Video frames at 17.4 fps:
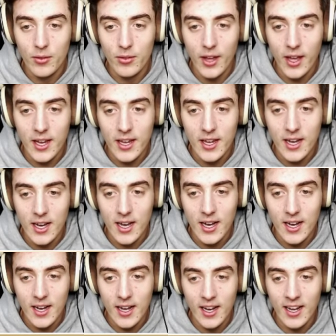they,
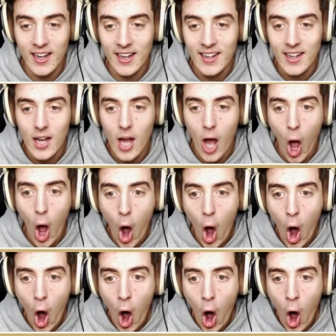uh...
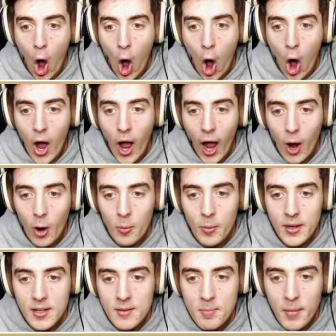Oh, how
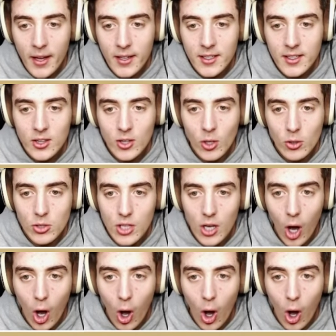many men did those...